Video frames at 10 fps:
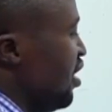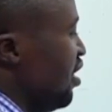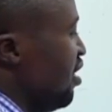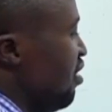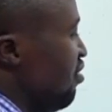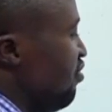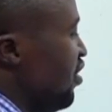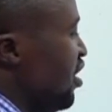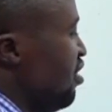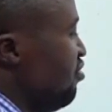
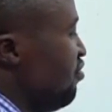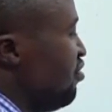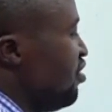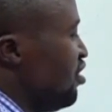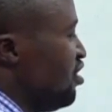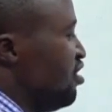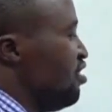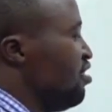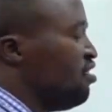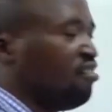5
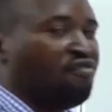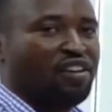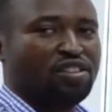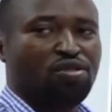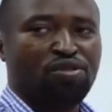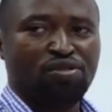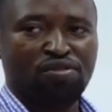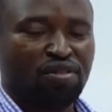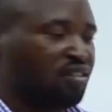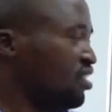factorial.